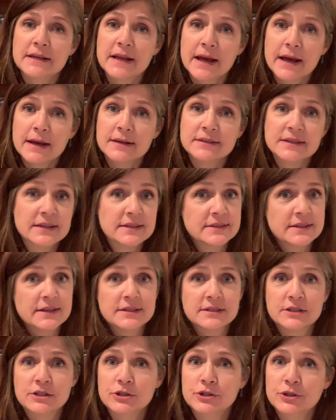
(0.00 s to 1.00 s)
days. That's
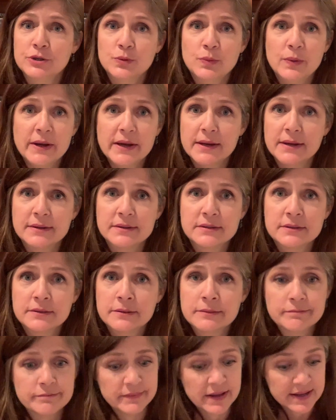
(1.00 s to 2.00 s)
less than 2 weeks.
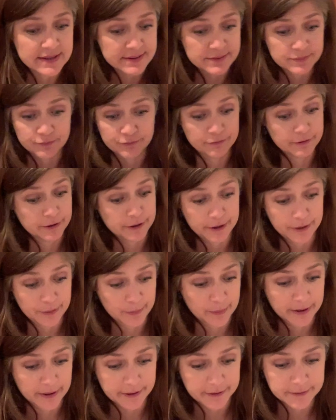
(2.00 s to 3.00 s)
That's really
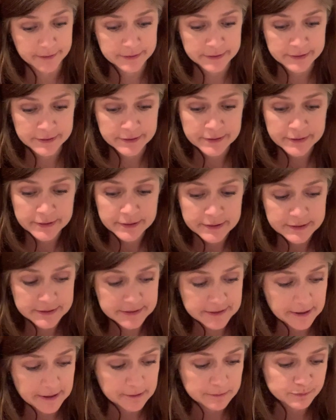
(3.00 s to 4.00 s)
quick.
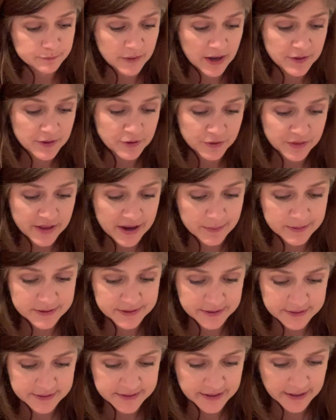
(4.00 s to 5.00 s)
So I thought that was
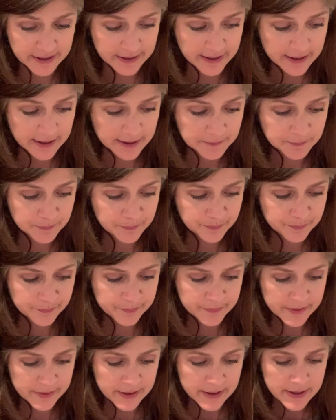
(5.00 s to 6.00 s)
exciting.
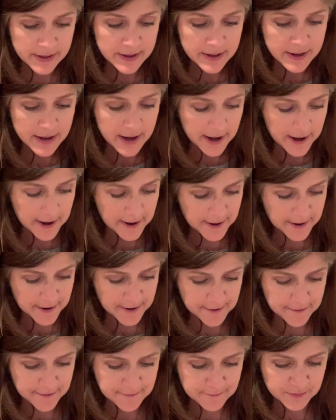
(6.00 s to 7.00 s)

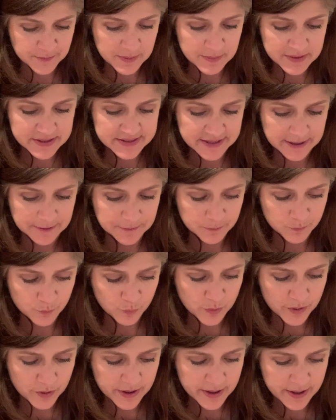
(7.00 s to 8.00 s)
Let me see.
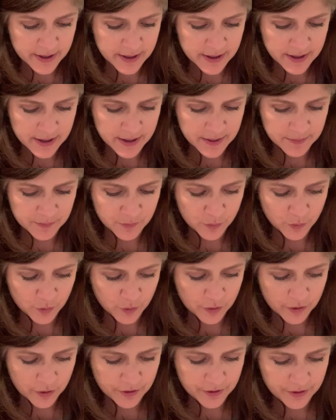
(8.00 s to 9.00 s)
One
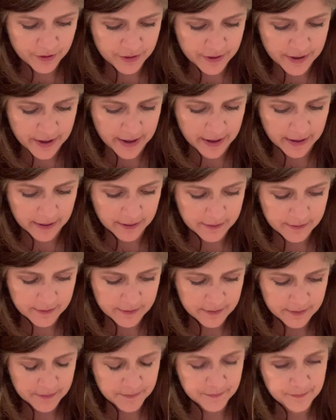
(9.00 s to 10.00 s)
more thing.
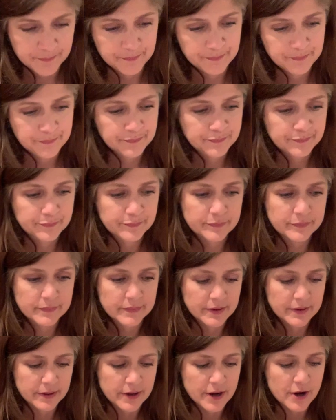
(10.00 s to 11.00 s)

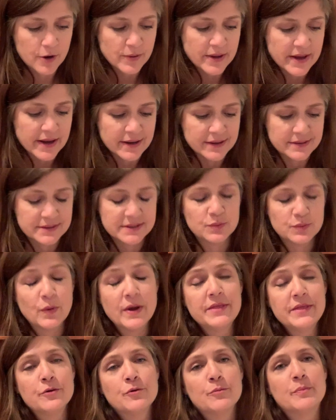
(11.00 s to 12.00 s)
Oh yes,
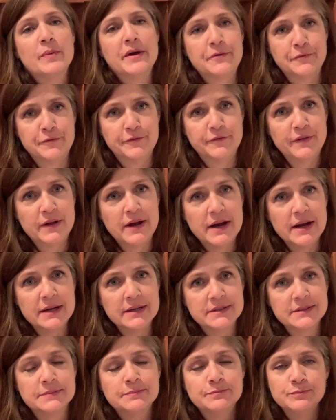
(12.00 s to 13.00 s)
when they're
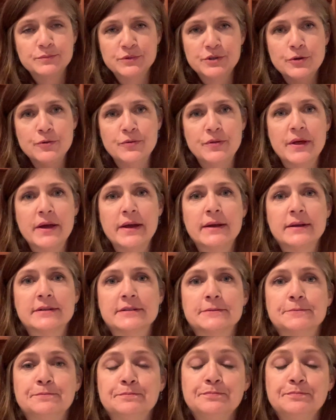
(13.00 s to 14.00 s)
butterflies, 2 things.